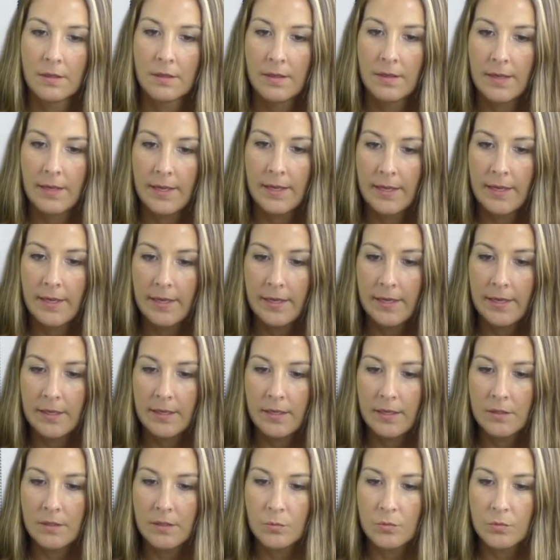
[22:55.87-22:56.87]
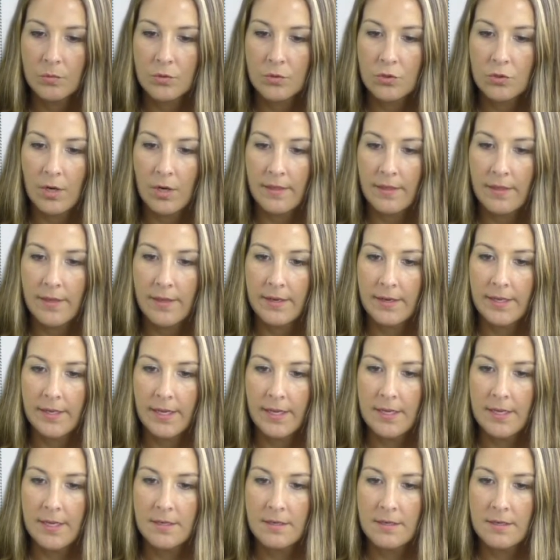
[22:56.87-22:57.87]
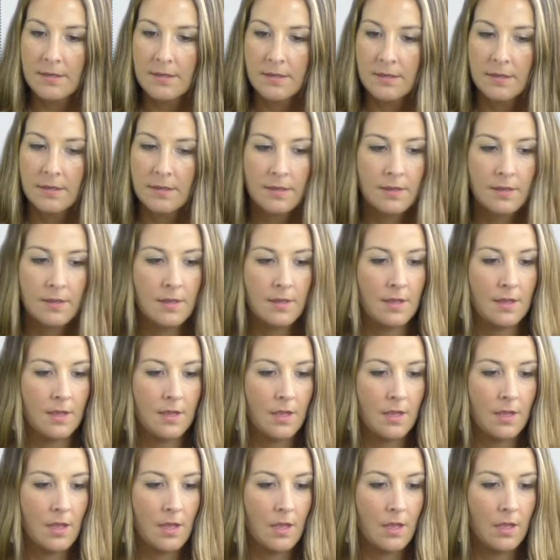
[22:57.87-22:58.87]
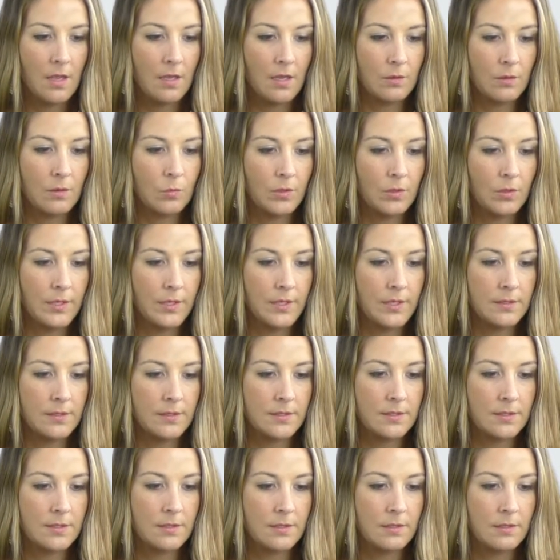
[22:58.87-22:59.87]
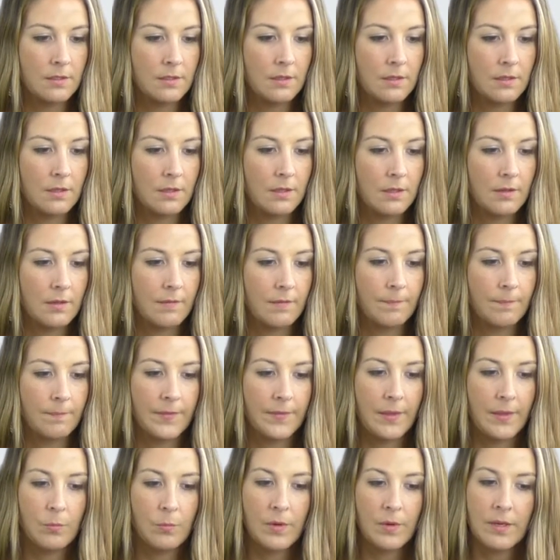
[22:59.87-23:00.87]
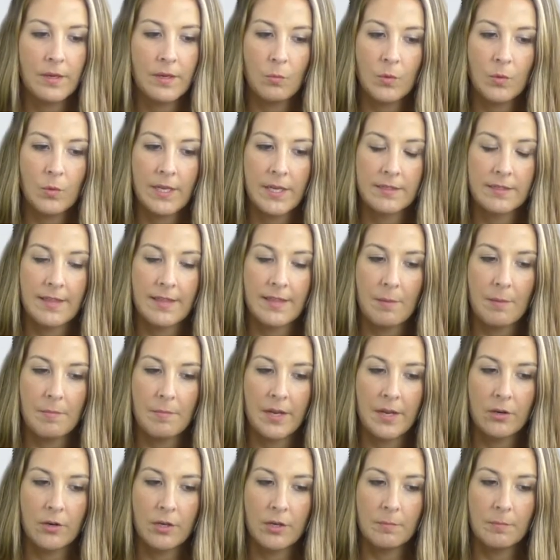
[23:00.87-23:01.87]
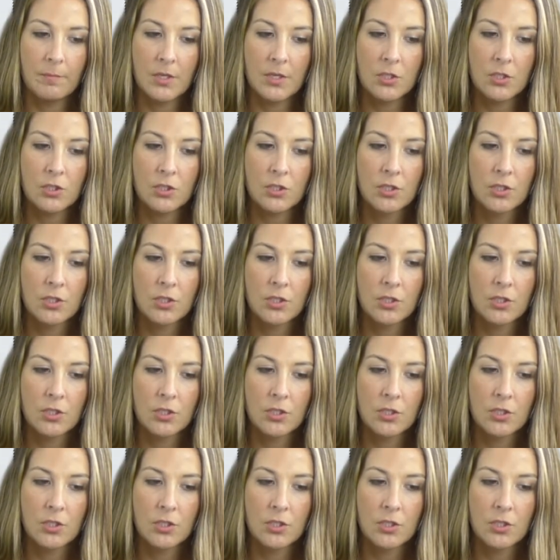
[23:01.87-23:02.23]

And we'll try that again. And we'll hit, and we get that better image.